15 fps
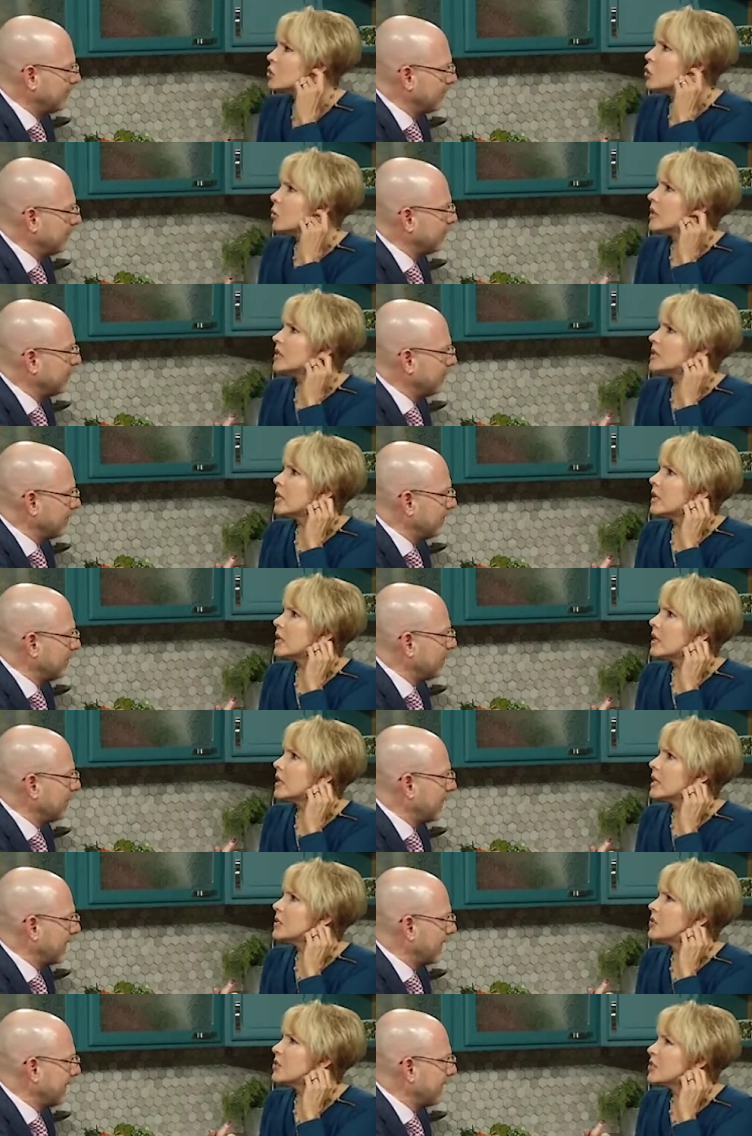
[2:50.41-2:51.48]
Speaker 1: So is,
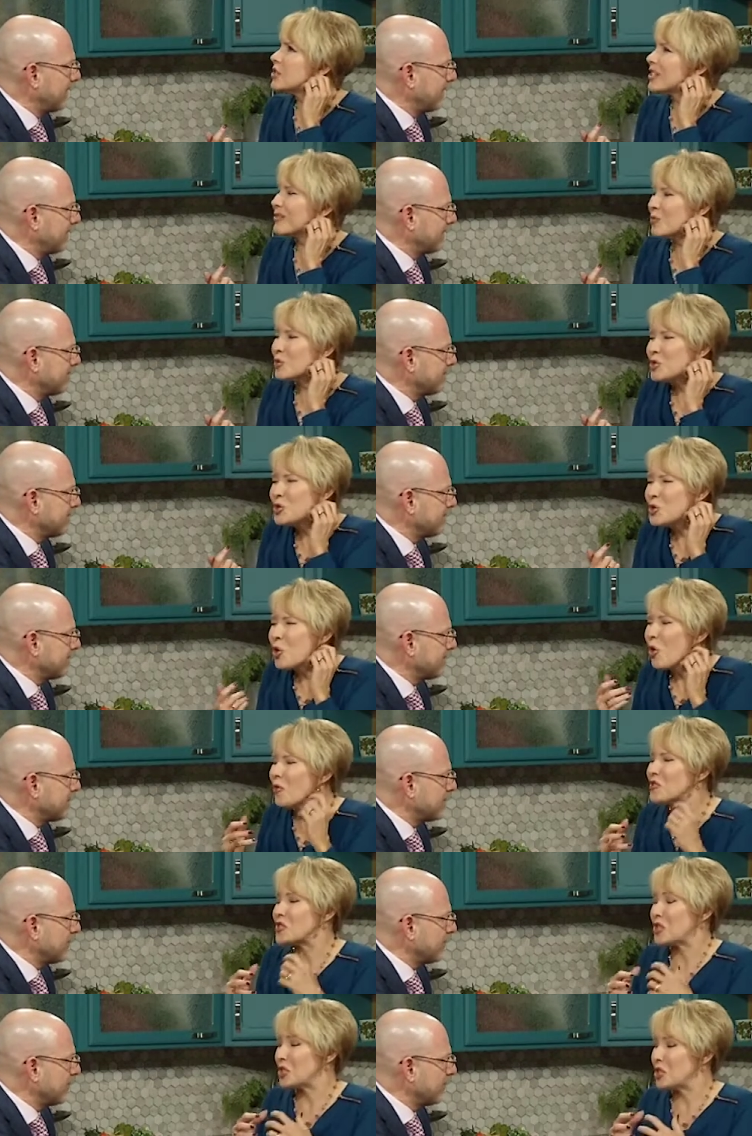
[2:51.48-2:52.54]
is this, a, would you
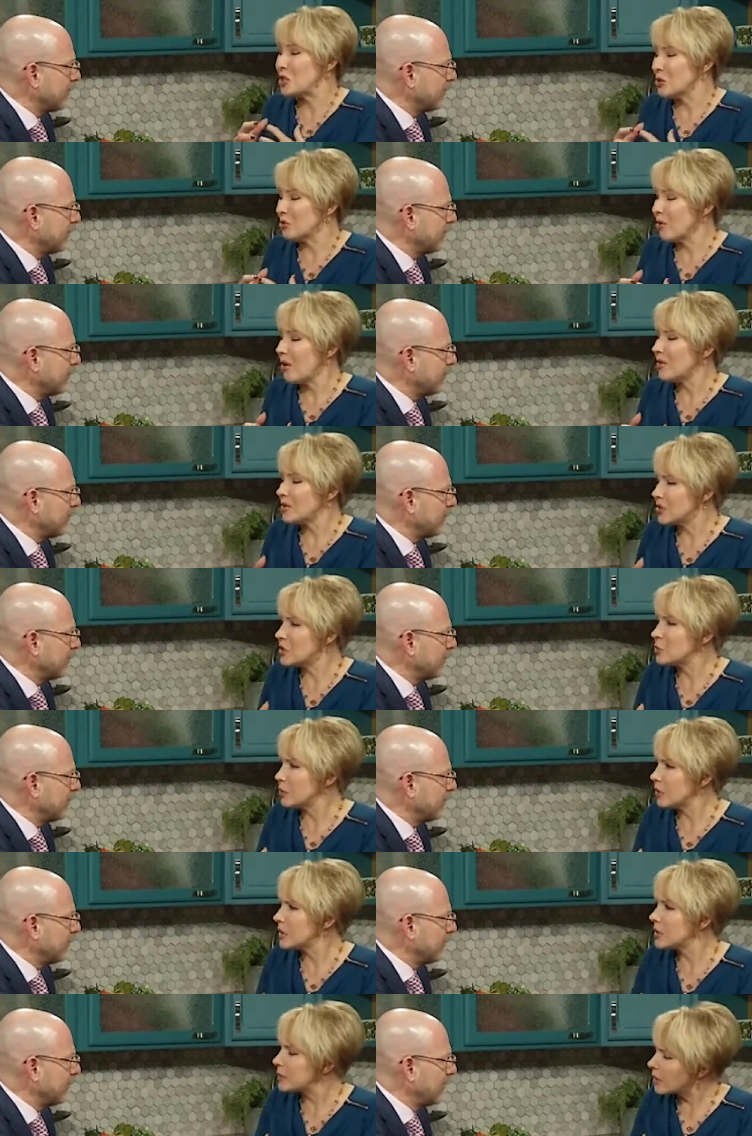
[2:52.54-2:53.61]
call this a cure-all? Is
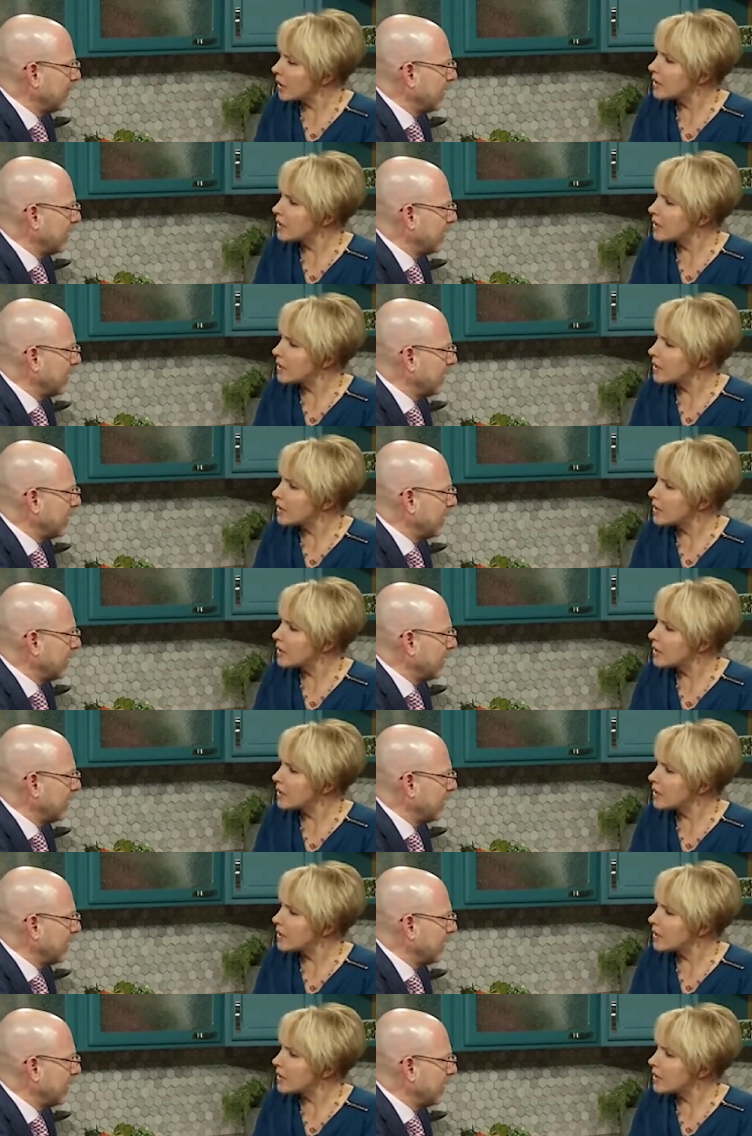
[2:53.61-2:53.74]
this really some